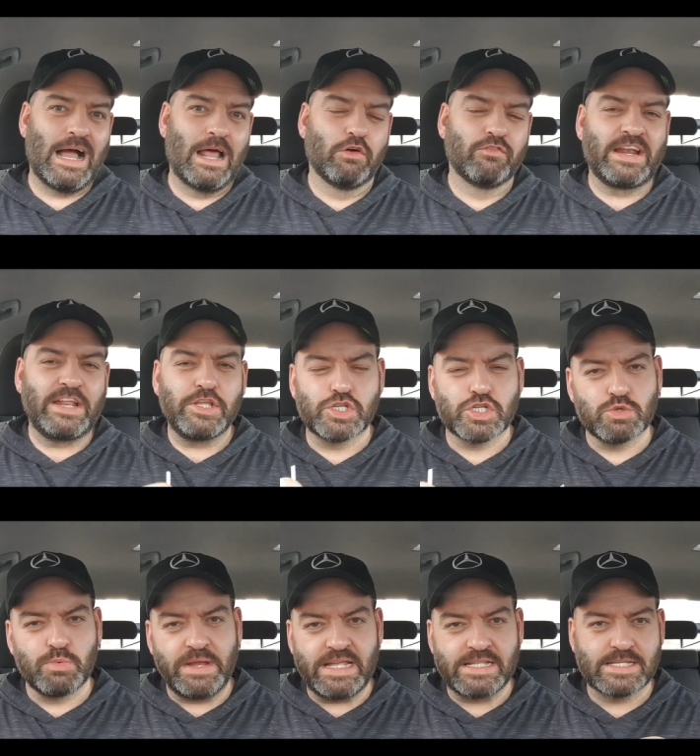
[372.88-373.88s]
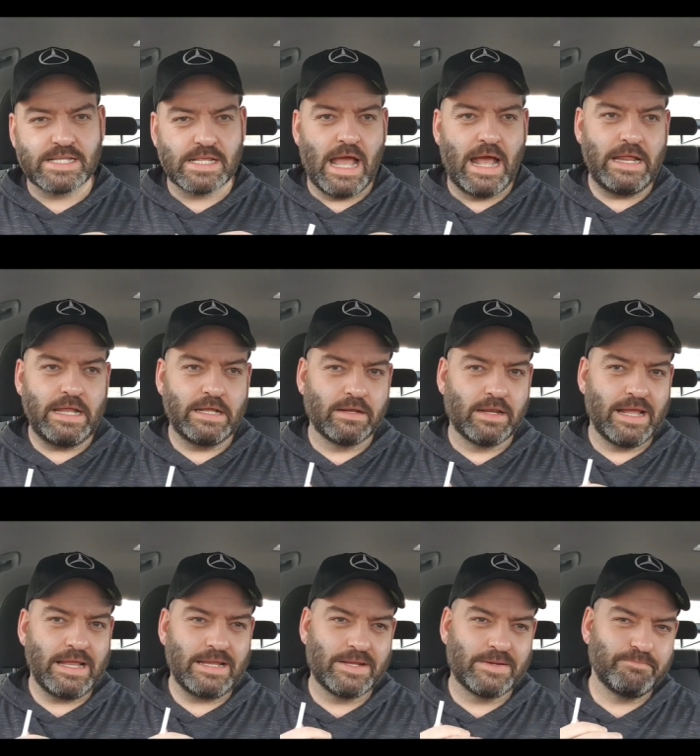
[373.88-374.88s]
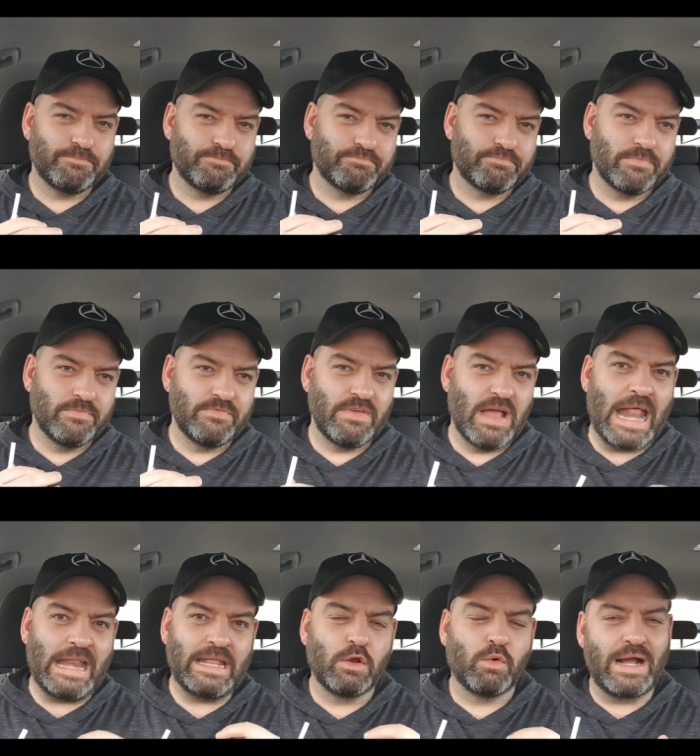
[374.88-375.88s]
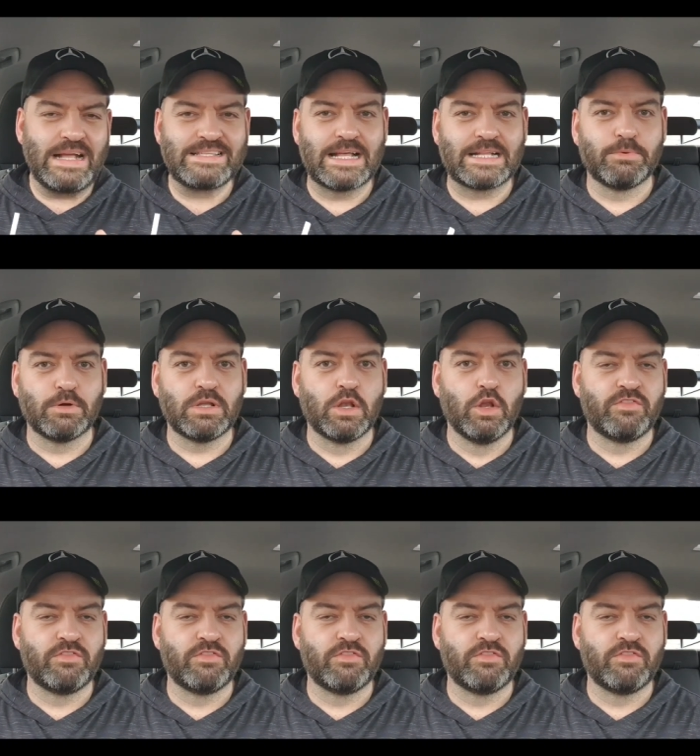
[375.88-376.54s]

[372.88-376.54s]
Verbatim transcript: I love anything sweet, anything like anything quite edible.